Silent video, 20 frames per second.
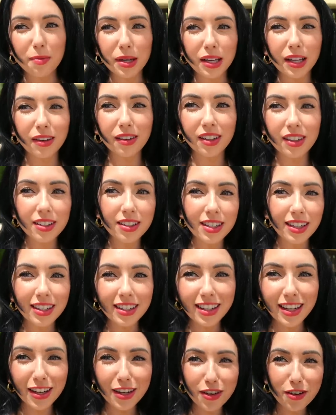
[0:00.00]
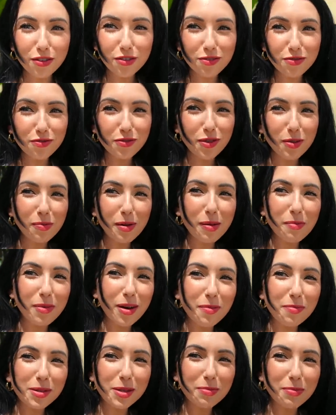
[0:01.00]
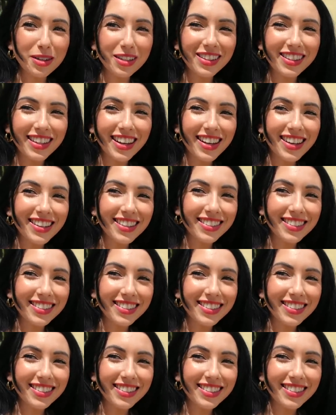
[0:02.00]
in San Diego for my mom's birthday.